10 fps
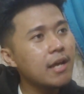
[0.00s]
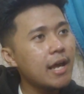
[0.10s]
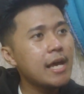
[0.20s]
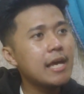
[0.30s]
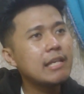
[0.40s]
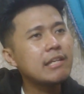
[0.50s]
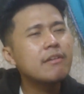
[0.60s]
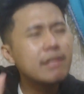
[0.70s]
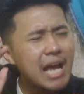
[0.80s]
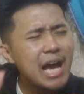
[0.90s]

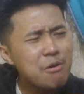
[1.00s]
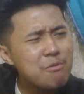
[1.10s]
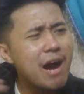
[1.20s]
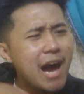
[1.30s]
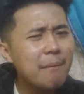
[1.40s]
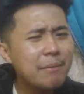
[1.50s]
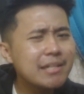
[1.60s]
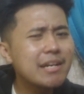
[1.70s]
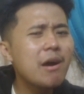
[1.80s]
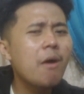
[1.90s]
And now I'm
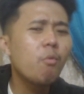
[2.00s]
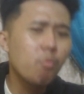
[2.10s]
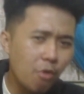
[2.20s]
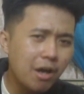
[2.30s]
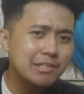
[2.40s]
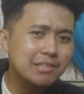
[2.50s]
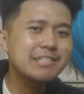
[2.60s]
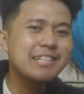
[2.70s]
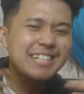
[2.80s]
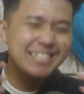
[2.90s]
gonna watch
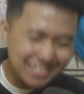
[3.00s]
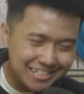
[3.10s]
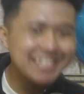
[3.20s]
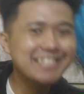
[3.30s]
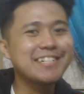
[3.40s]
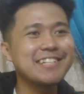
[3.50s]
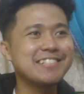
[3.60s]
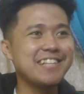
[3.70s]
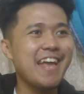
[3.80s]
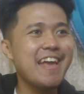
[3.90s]
the girl was the